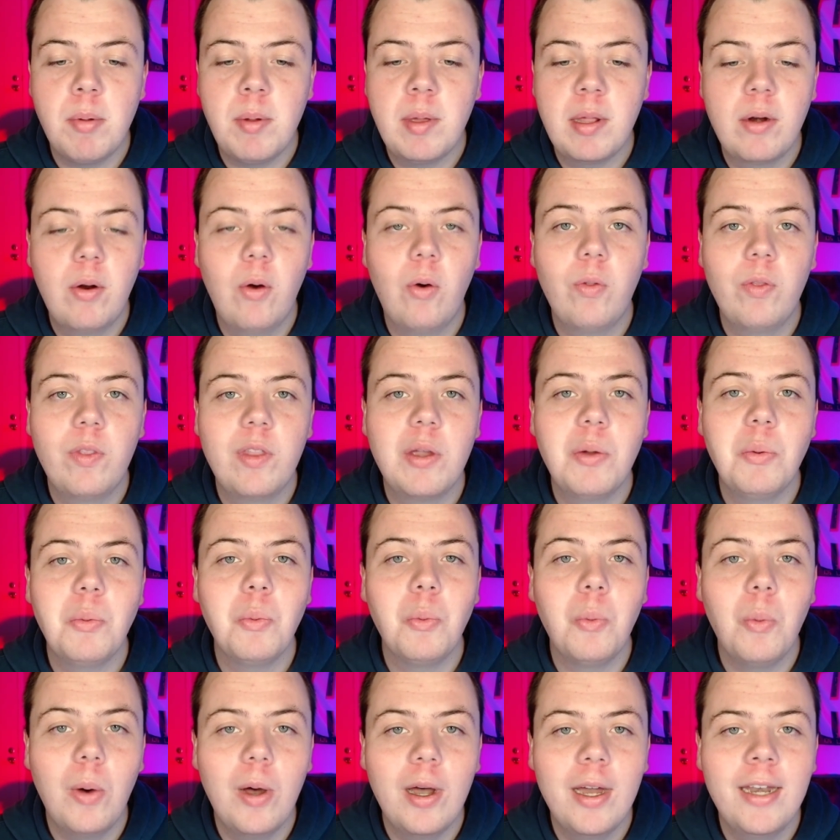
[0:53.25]
I mean, only
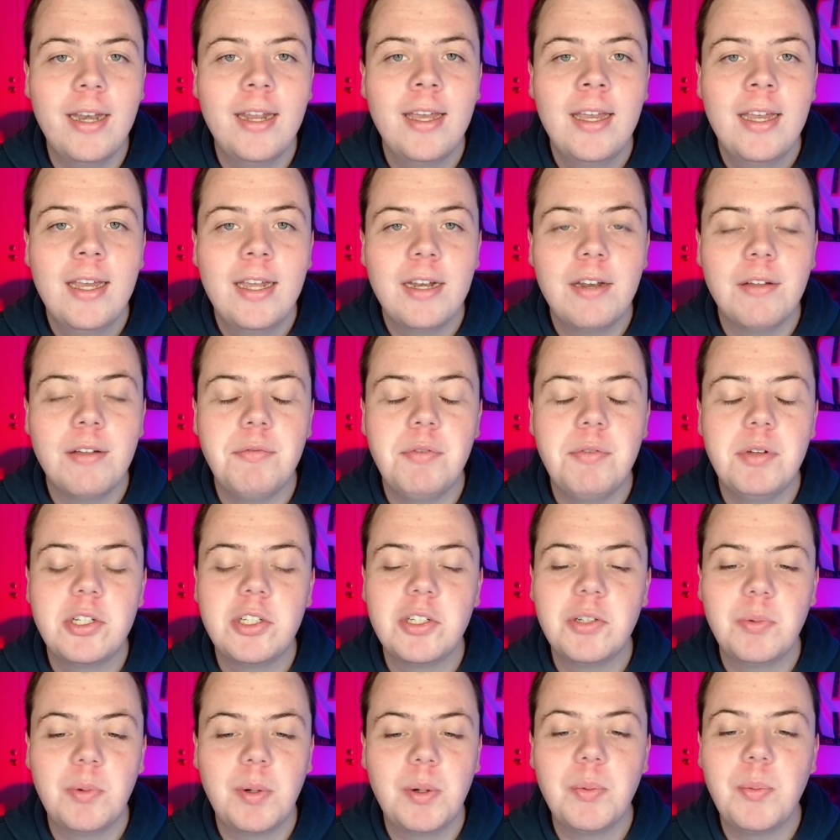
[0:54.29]
one
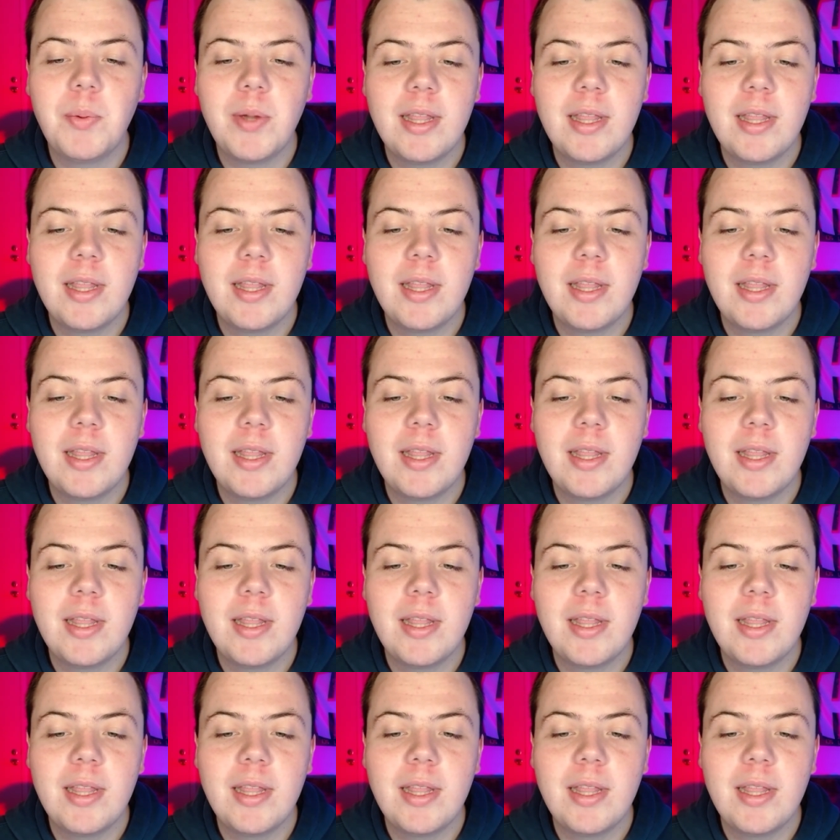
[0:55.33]
Division One